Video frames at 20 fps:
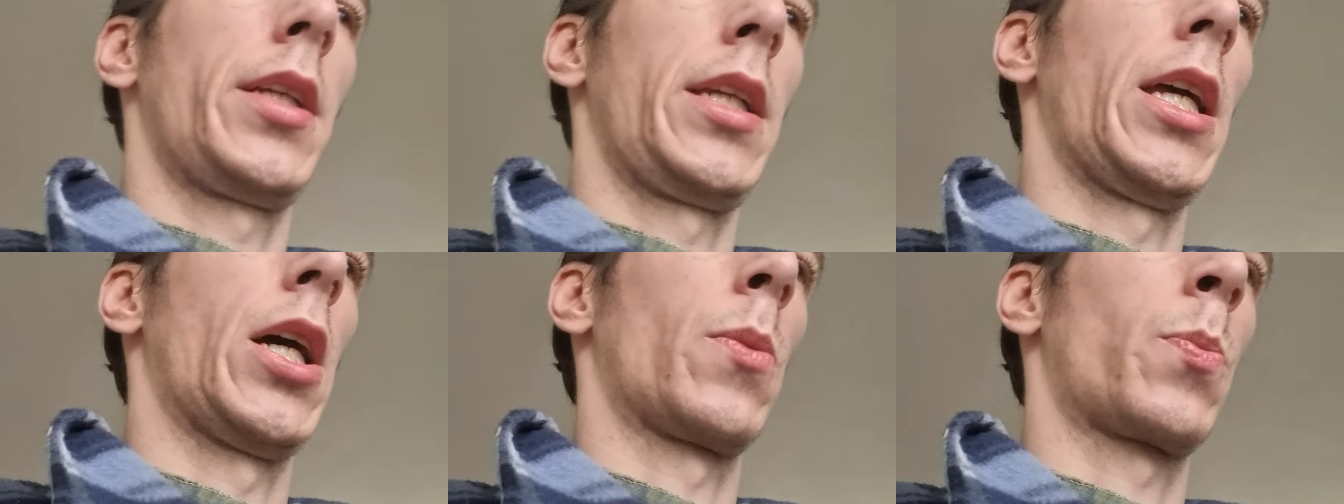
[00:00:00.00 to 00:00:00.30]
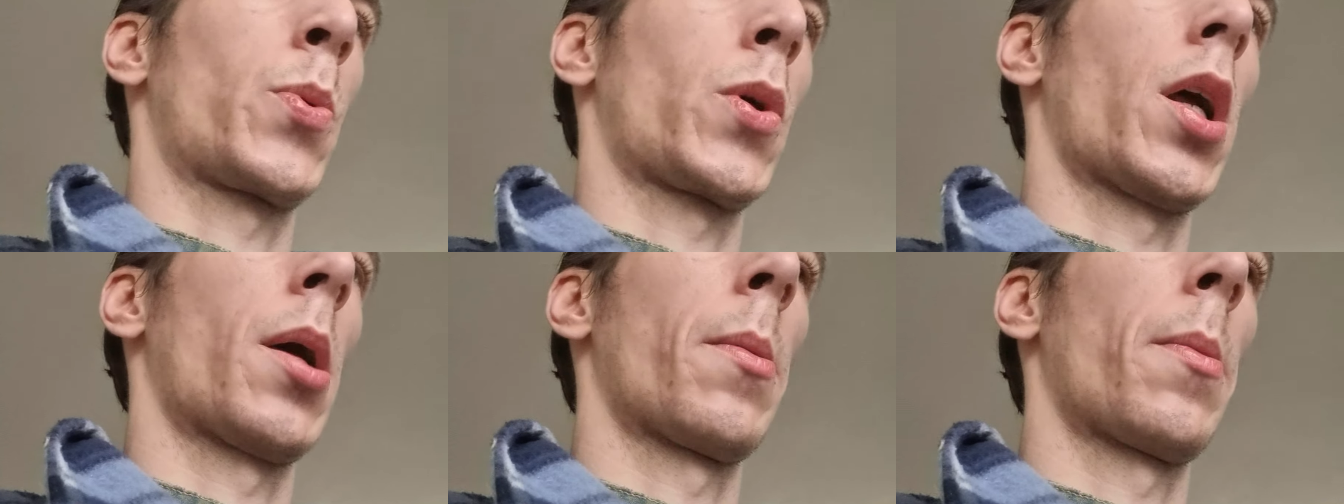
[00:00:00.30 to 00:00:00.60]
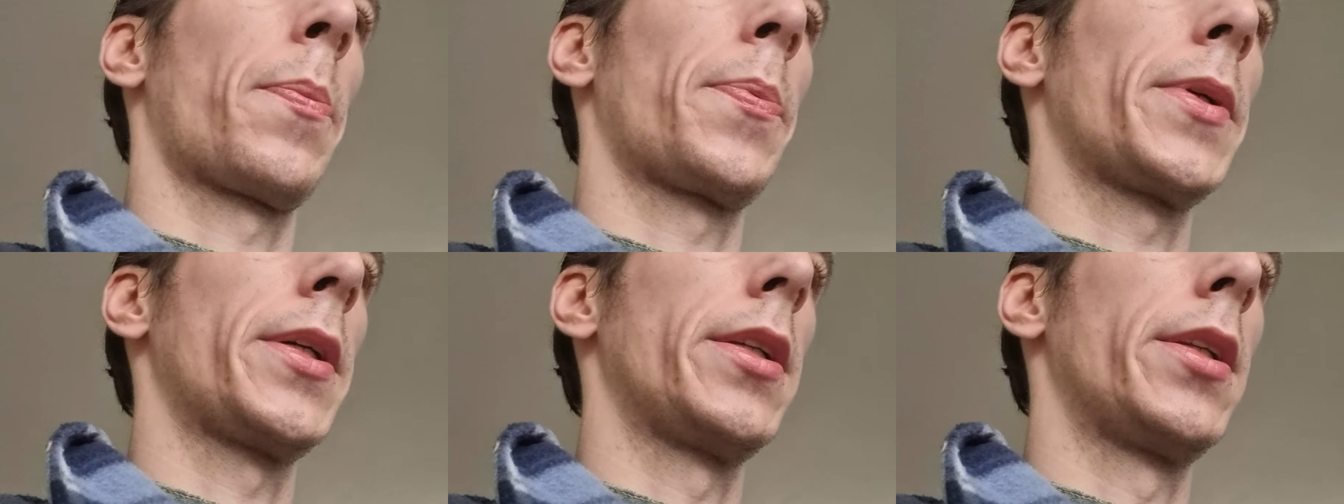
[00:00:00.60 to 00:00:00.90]
Now,
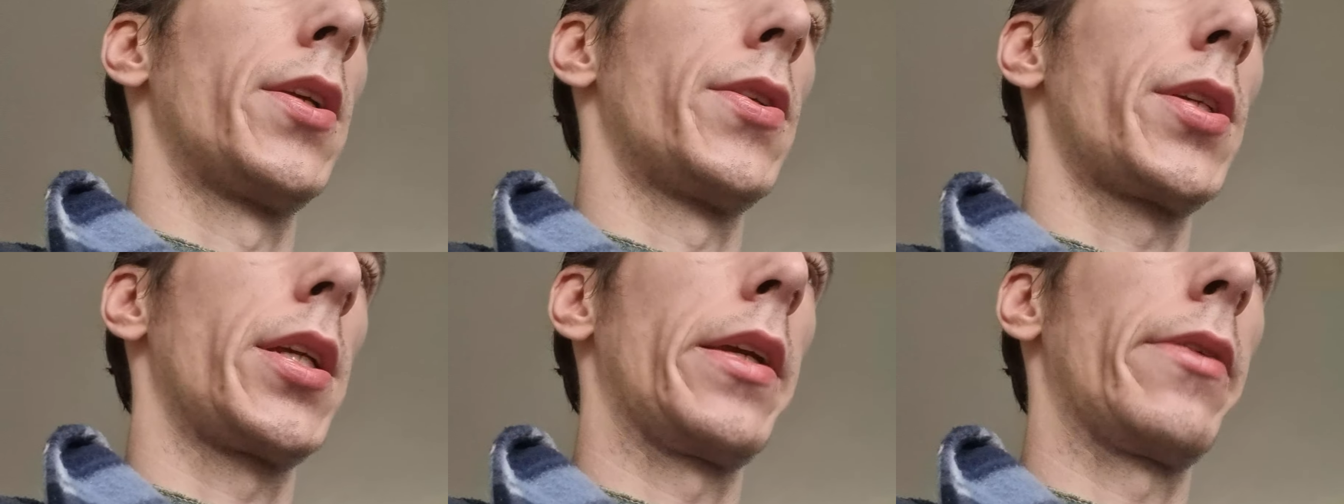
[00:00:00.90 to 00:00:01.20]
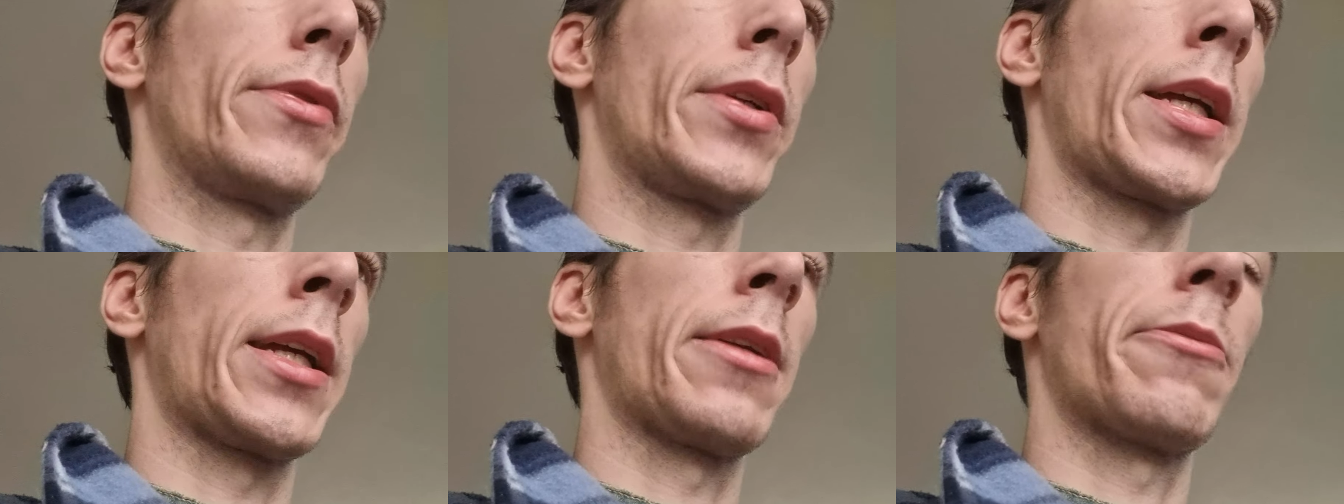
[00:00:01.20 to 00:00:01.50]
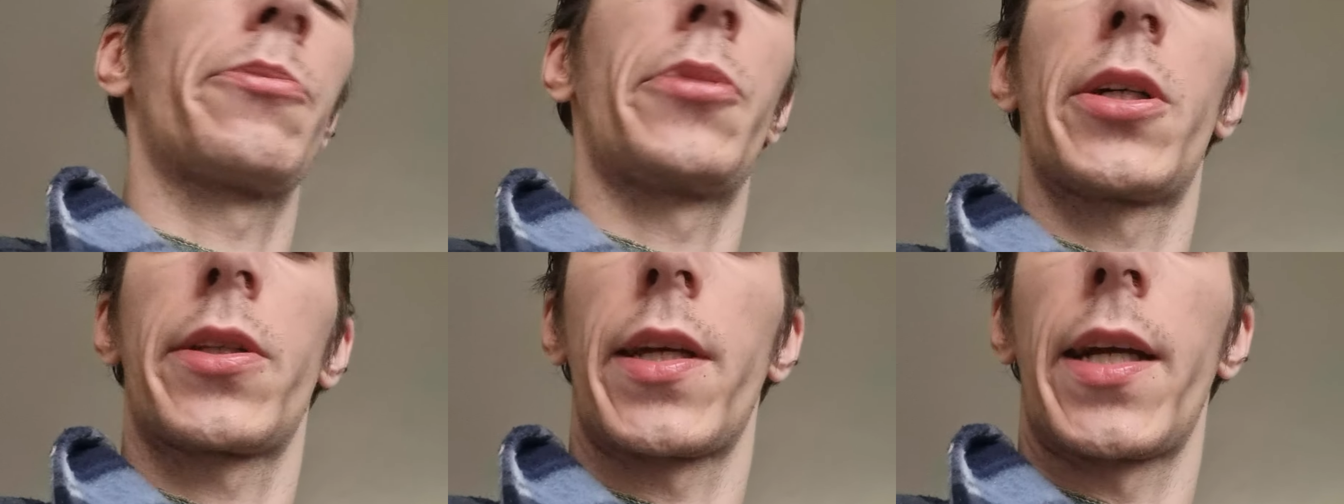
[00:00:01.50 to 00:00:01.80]
probably this
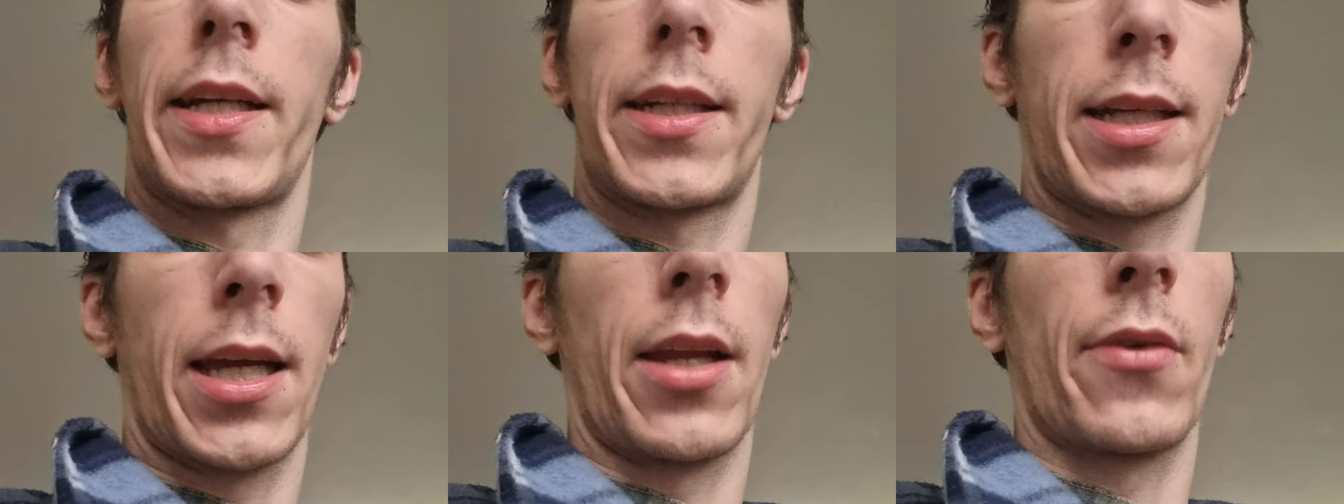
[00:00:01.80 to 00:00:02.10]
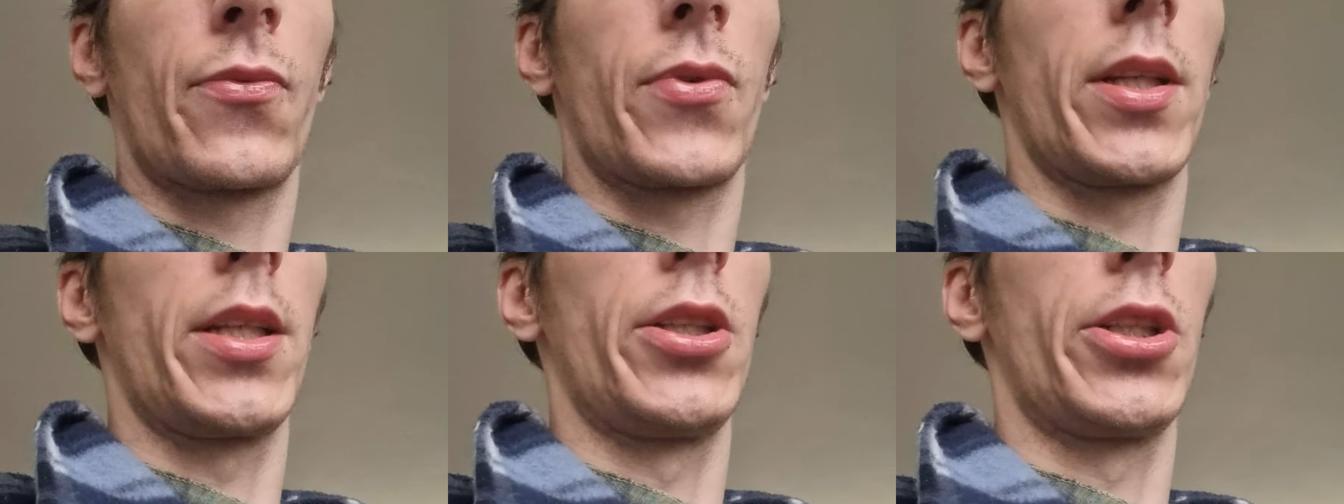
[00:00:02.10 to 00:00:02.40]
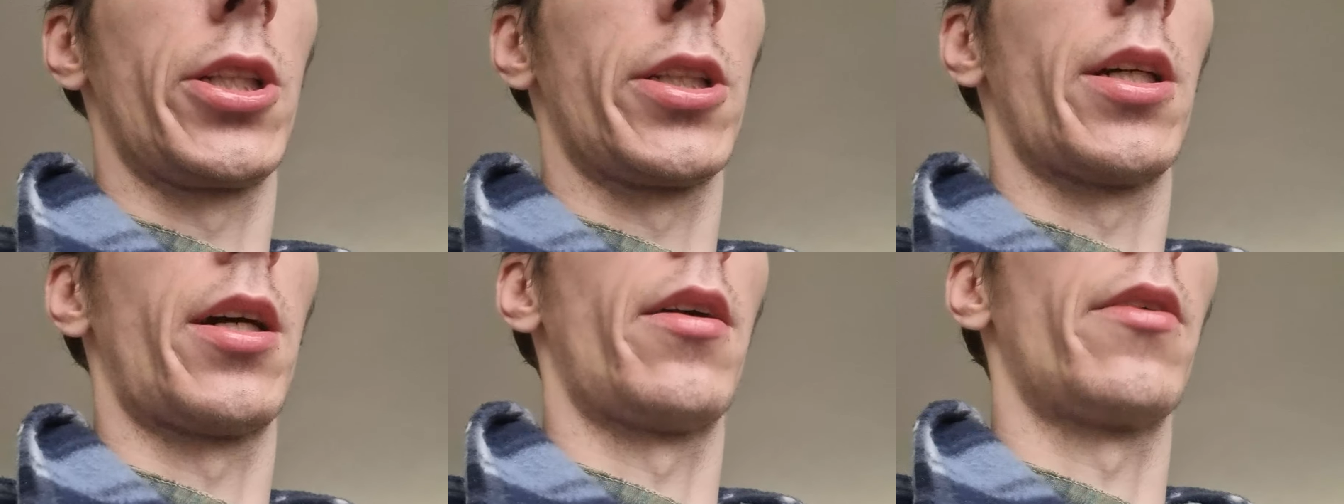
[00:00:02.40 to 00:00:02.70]
evening, but I can
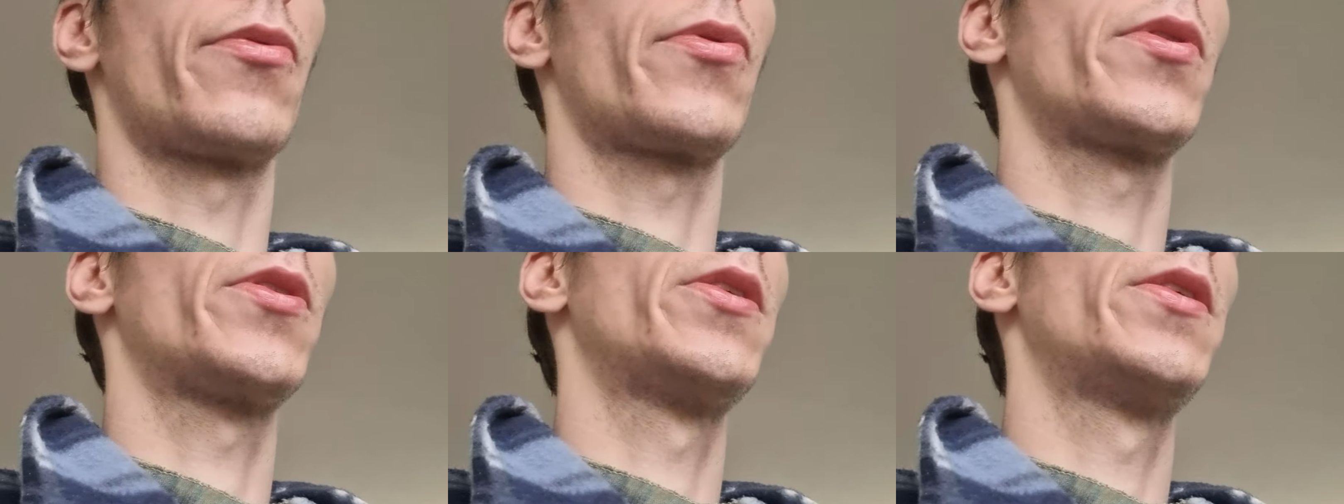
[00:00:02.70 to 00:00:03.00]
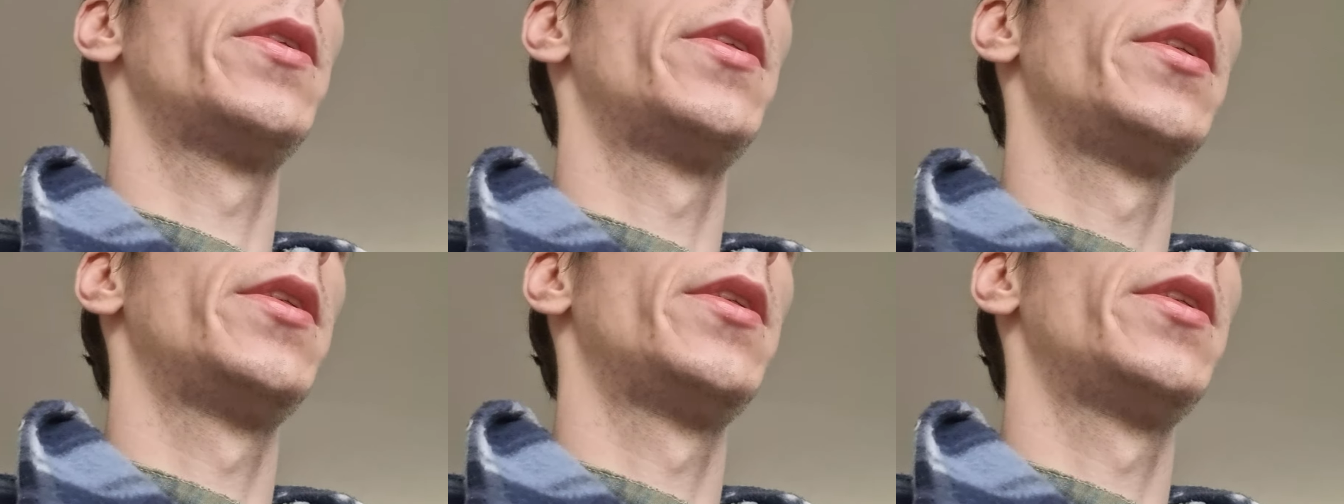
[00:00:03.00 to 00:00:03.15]
finish it off.